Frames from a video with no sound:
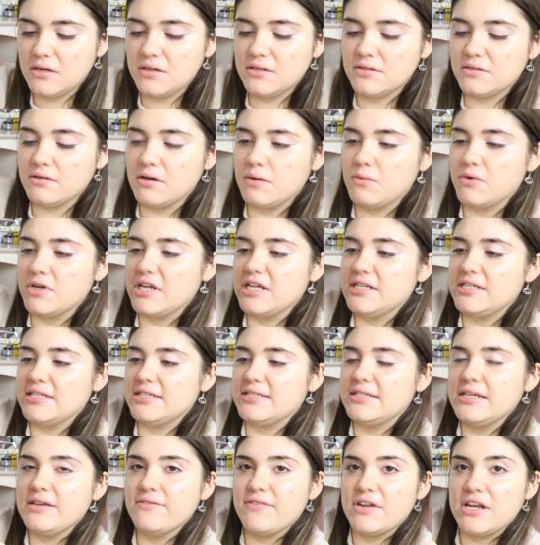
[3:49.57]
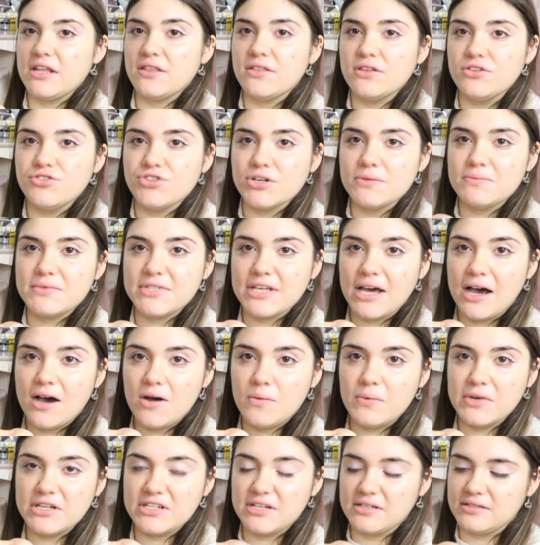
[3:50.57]
So I wanted to see if anything drips
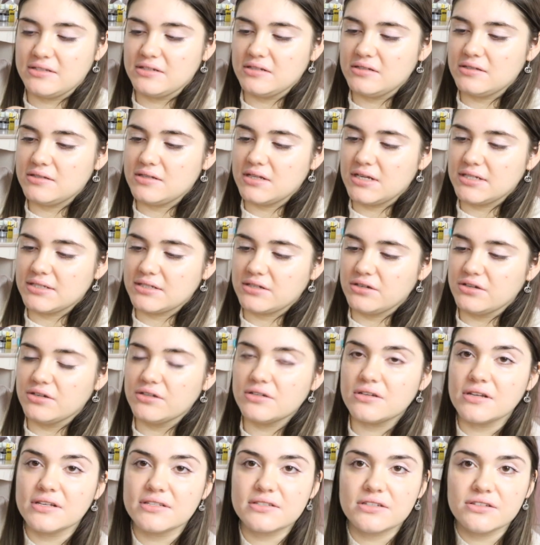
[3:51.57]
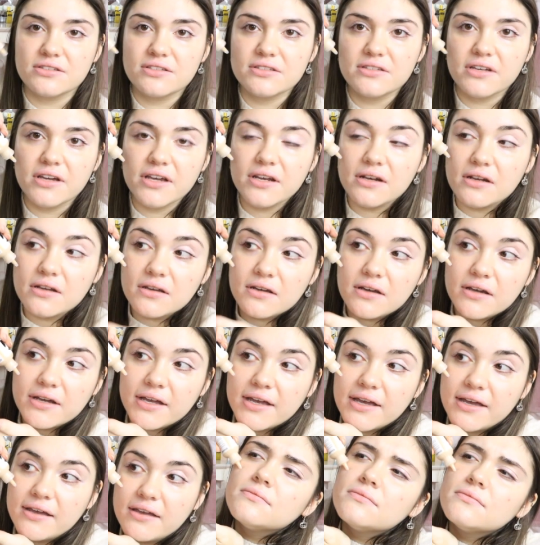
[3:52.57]
out, but it doesn't, so that's good. That's a good sign.
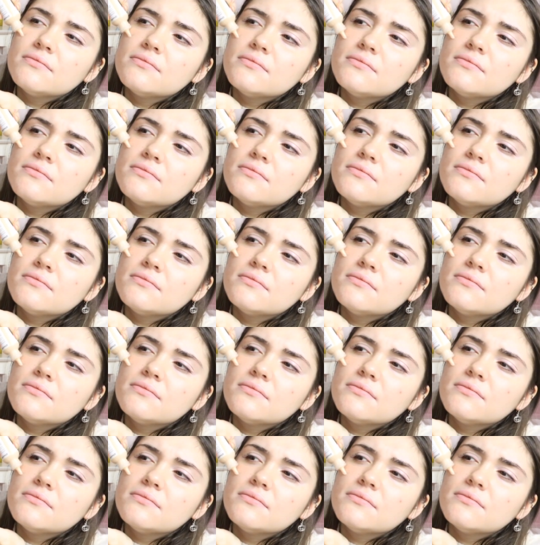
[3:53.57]
Okay.